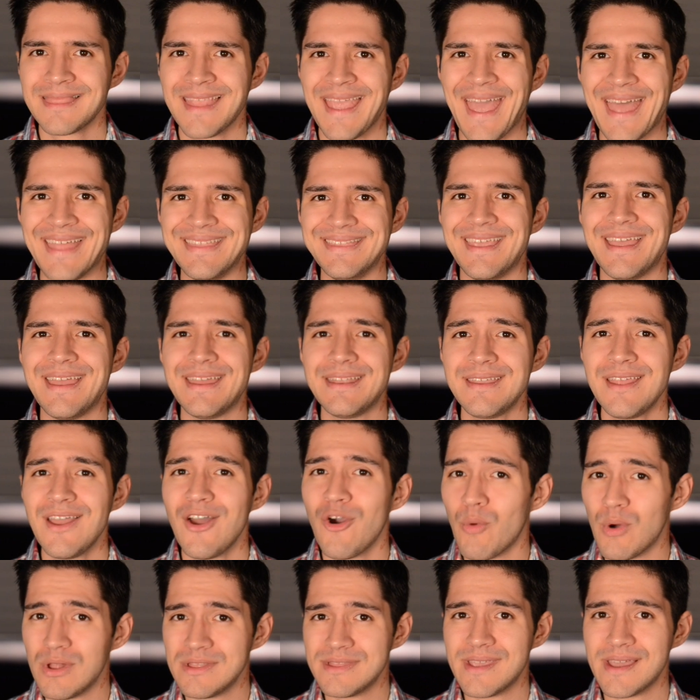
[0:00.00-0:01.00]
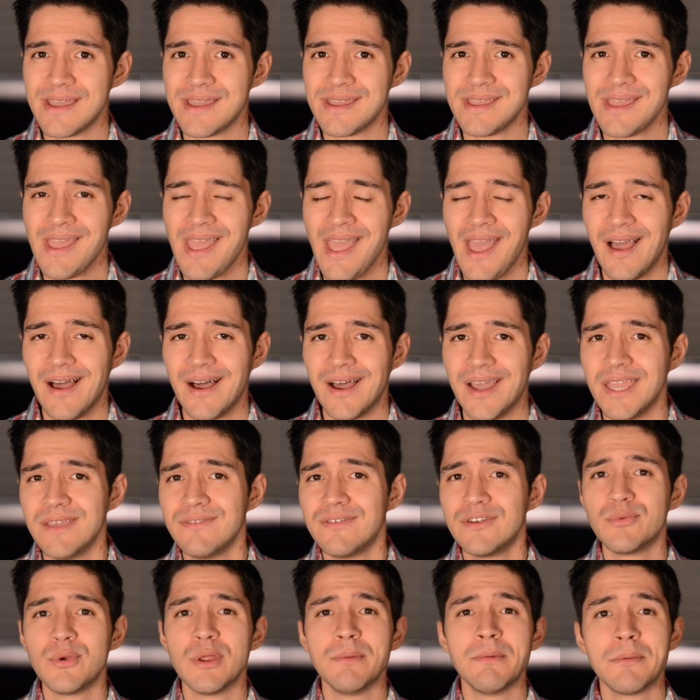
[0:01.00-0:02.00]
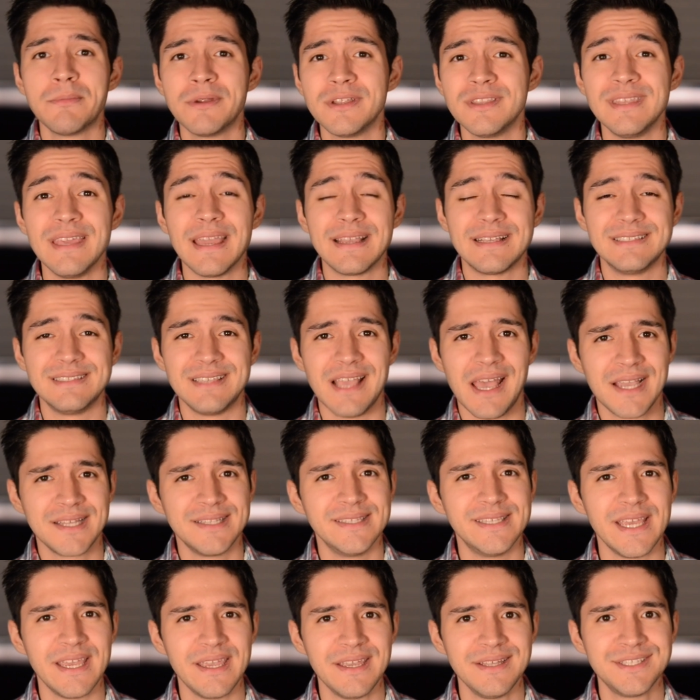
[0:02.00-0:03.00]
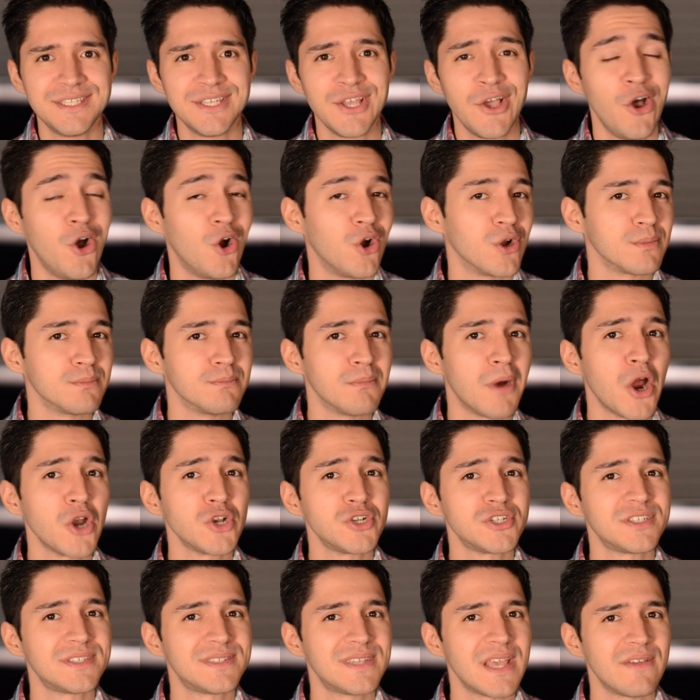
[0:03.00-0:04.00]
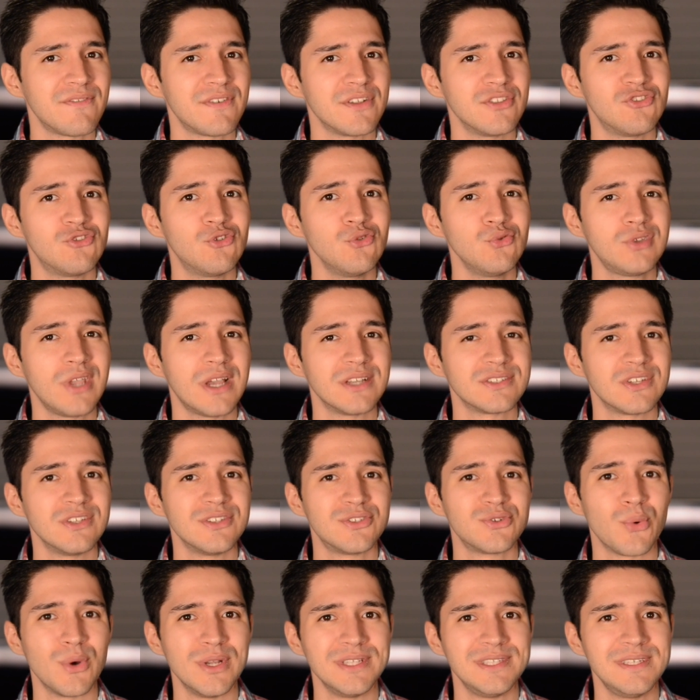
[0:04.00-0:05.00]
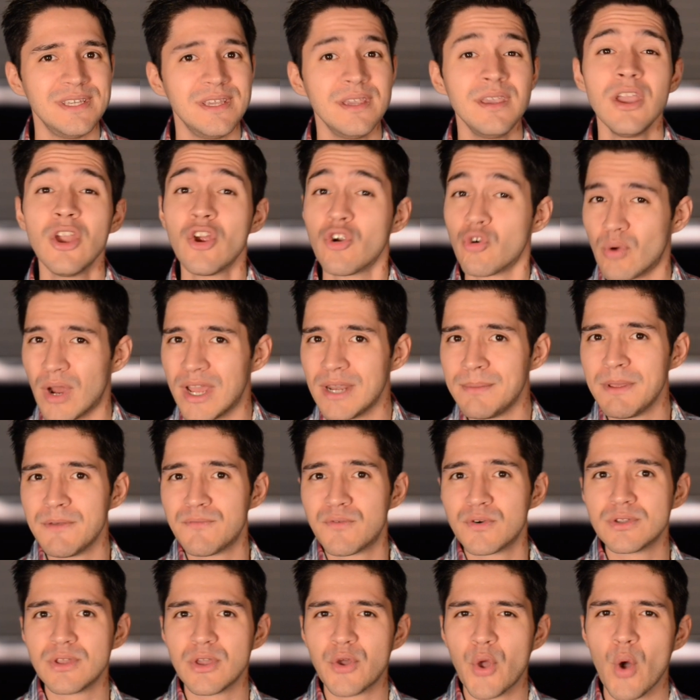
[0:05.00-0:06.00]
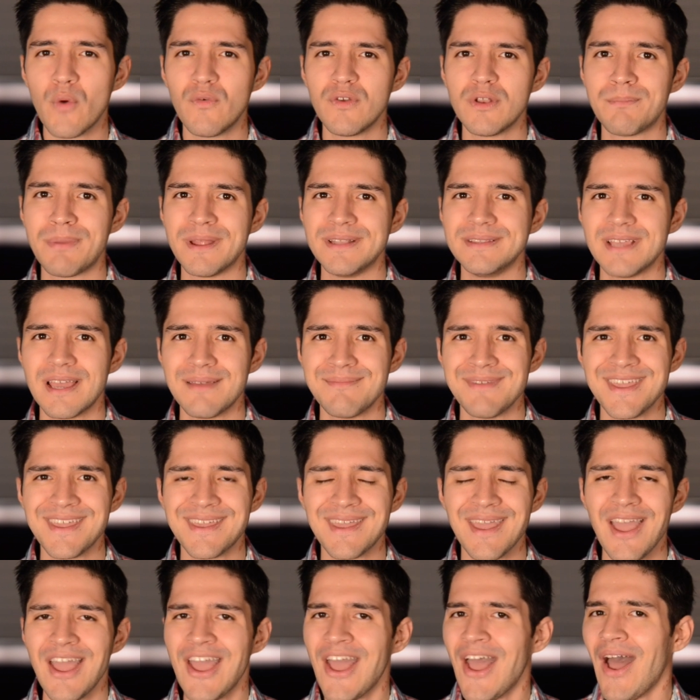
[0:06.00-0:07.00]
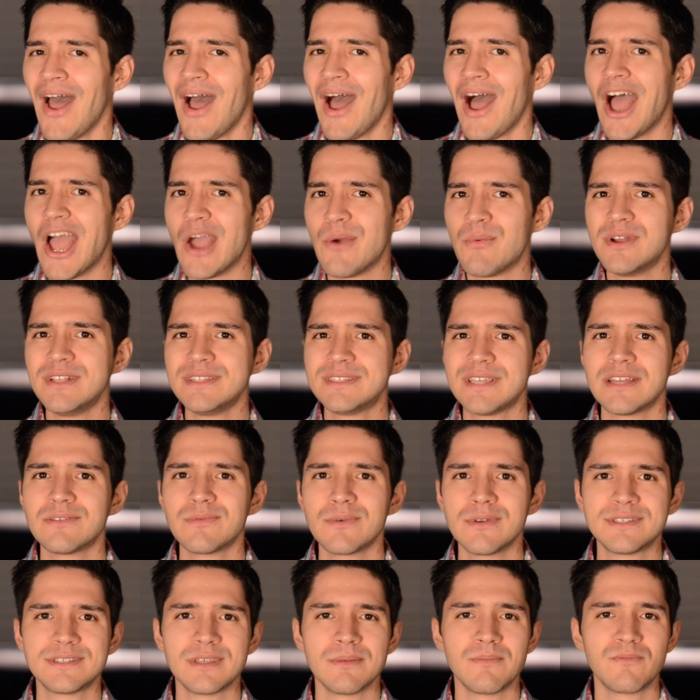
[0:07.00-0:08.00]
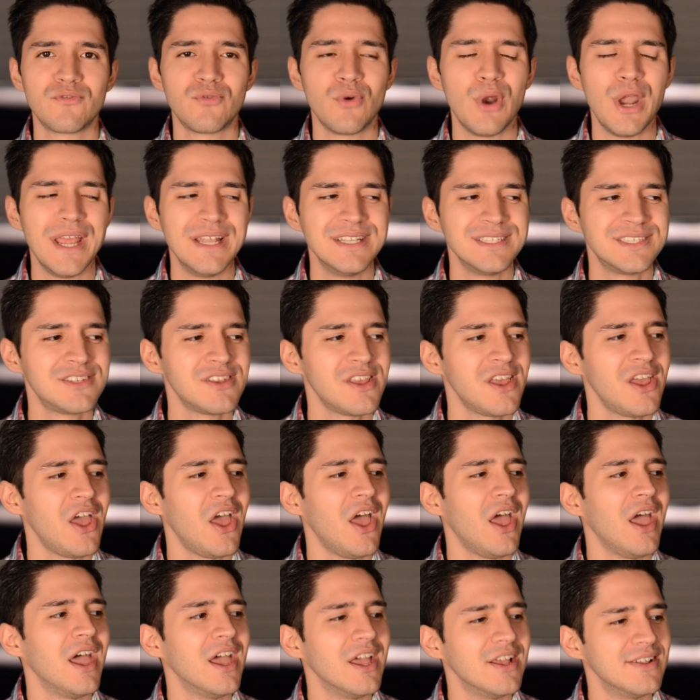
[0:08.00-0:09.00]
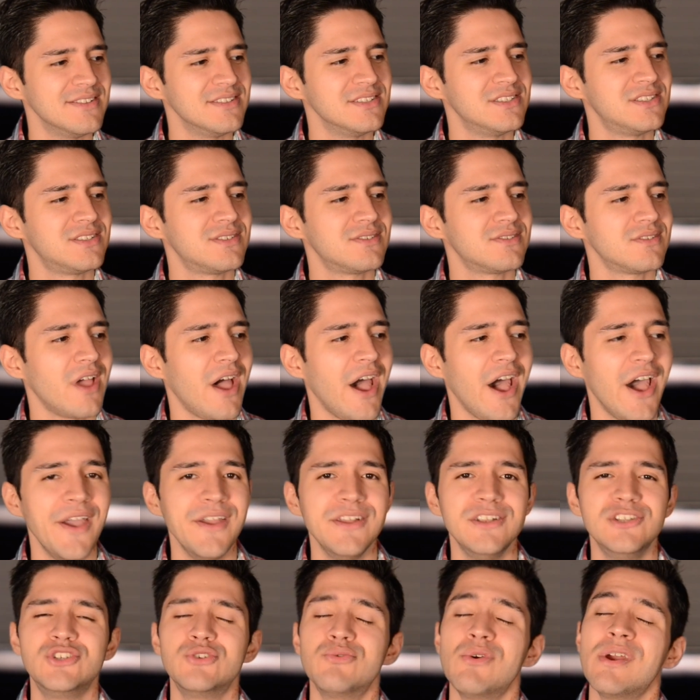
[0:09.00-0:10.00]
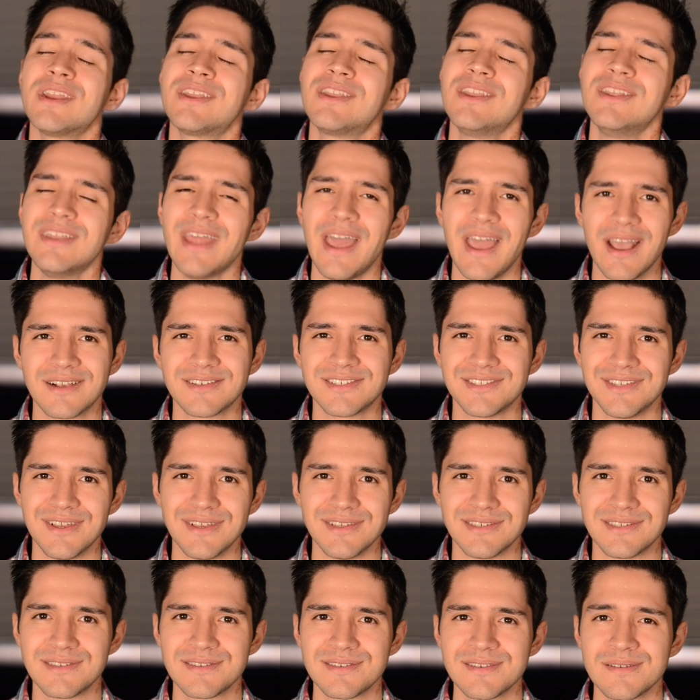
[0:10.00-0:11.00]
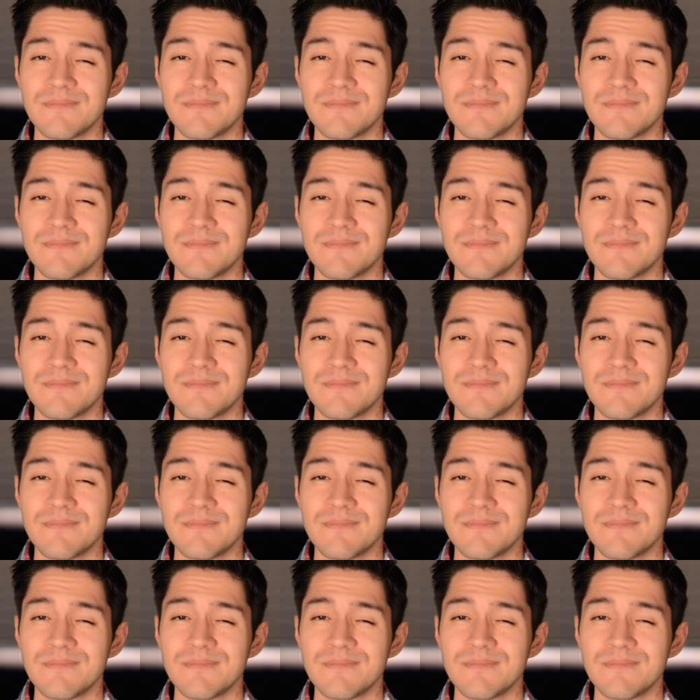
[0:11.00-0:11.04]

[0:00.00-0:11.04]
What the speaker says: And then, one day, I even remember the exact date, on March 7, 2020, right before the COVID pandemic, I went out with some friends and I drank in excess,